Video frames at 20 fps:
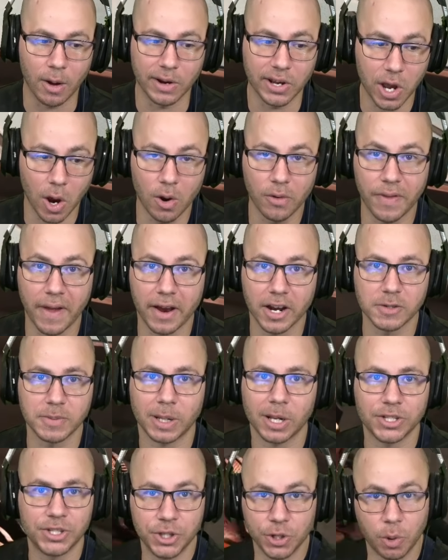go there is
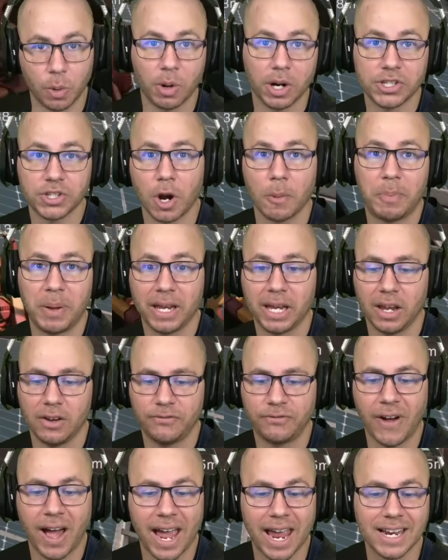because you don't want to start picking
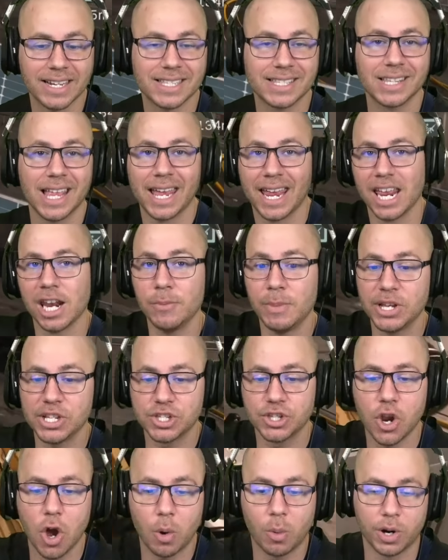fights, let enemies
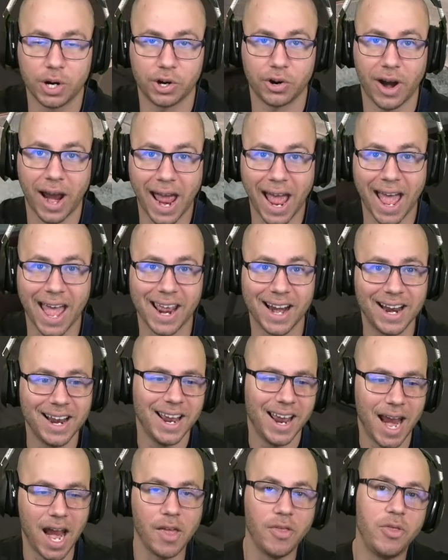know where you're at,
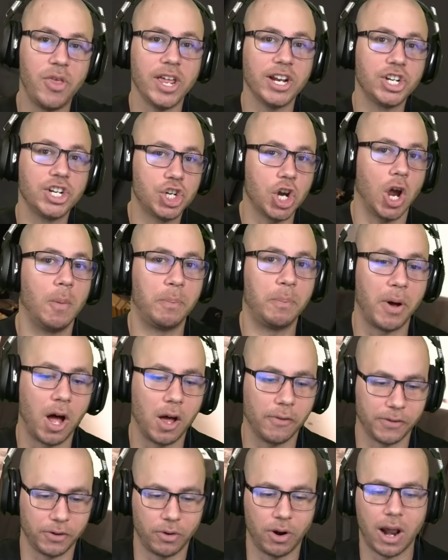and then jump off
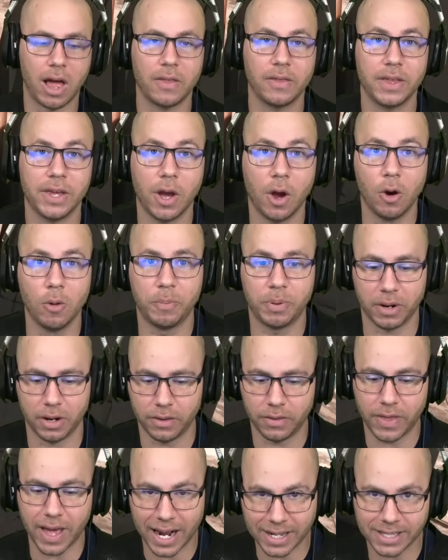and run out in the open.
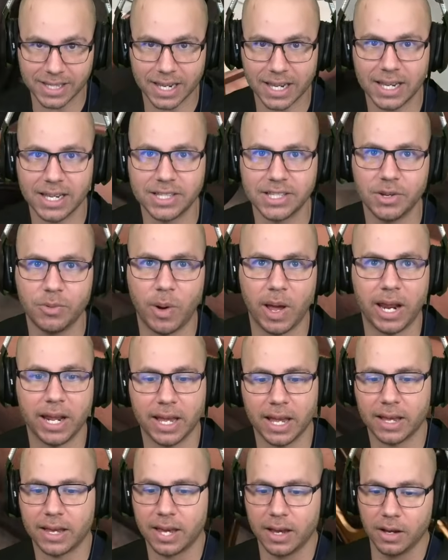That's an easy way to
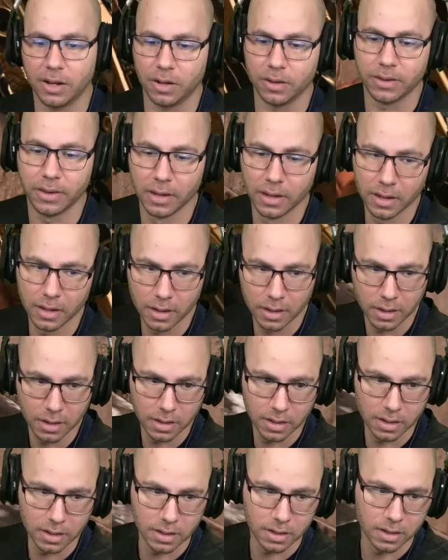get killed.
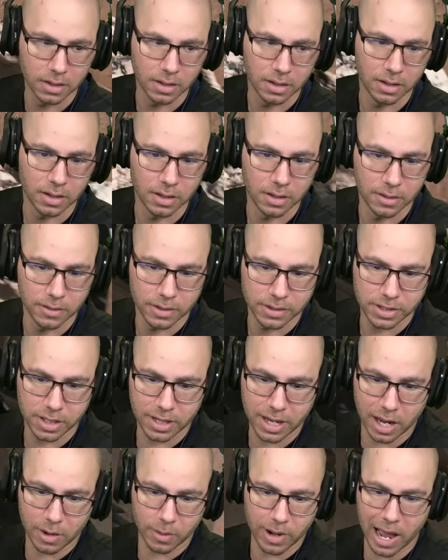So you
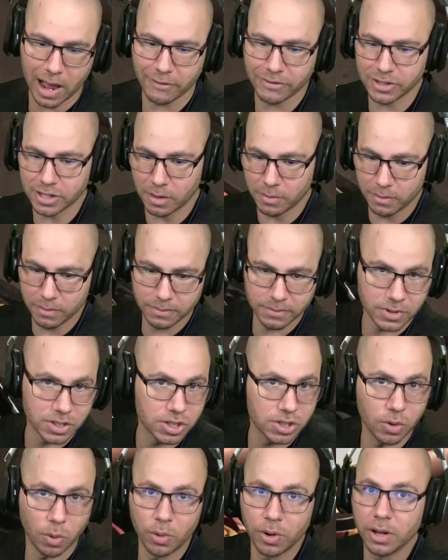kind of want to have some
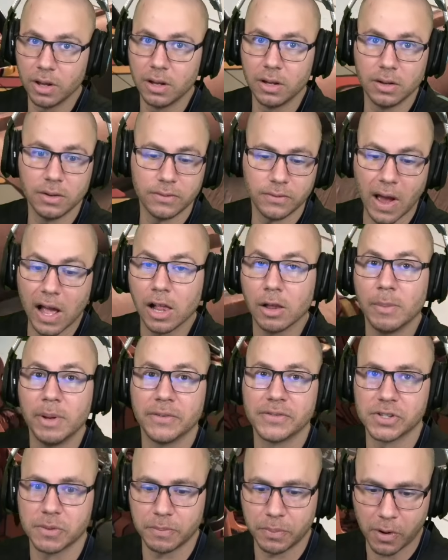sort of element of
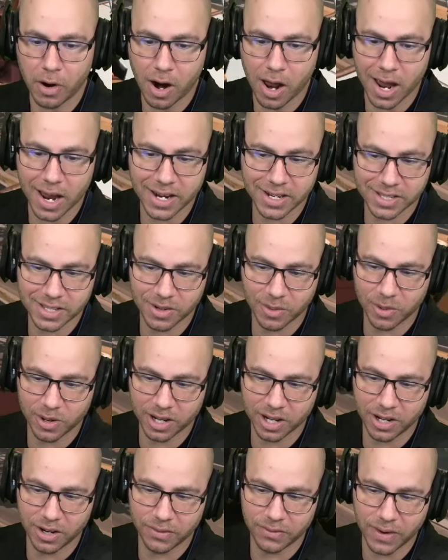surprise to work
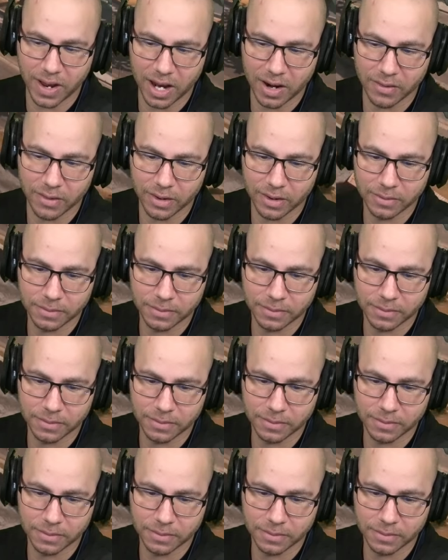in your favor.